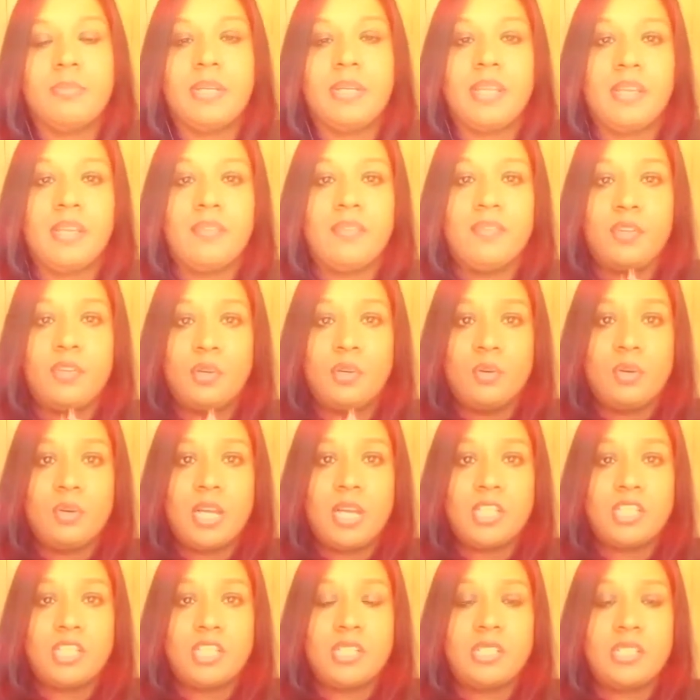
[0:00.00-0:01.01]
But if you're
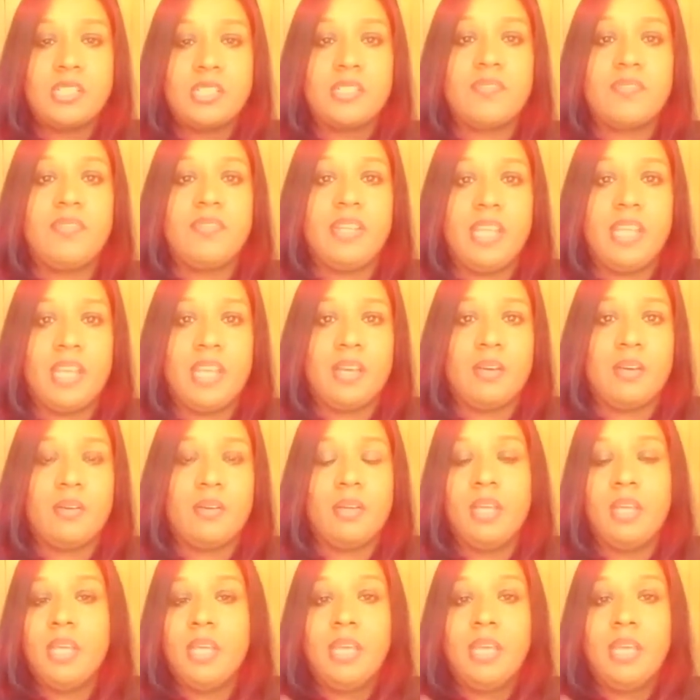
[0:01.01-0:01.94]
watching this video,